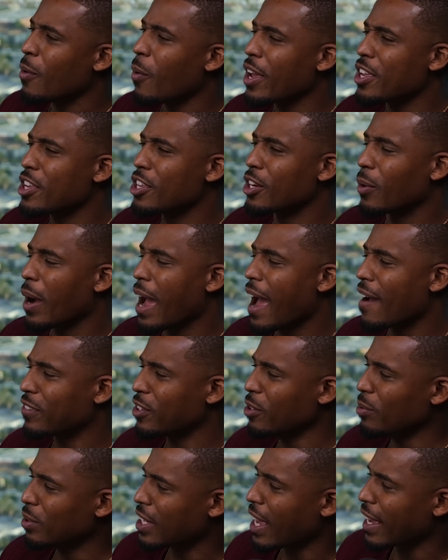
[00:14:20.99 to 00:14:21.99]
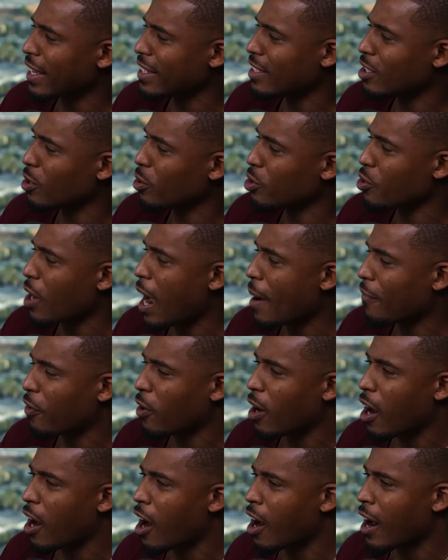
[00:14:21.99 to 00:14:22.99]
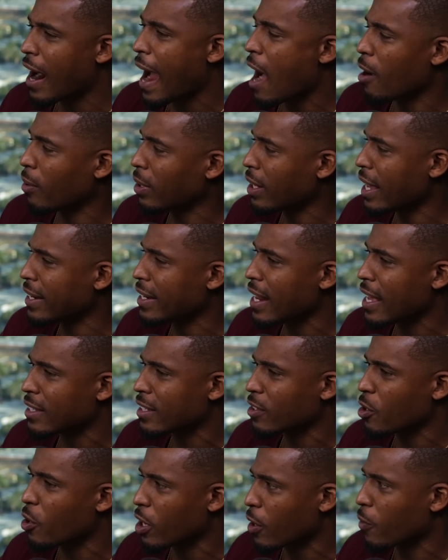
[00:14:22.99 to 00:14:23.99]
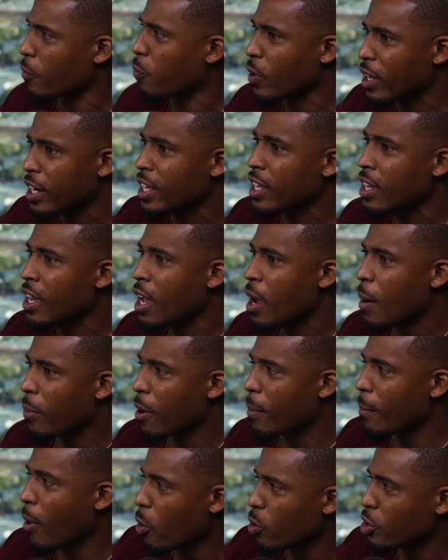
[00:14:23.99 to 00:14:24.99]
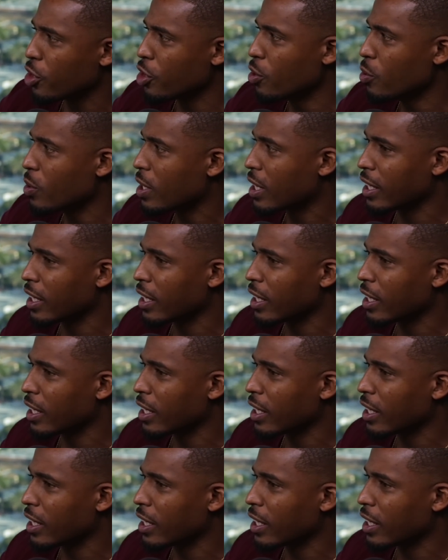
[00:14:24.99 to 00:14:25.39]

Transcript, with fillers: wait, you don't have two seconds to do a drop for our outlet that's going to really promote you.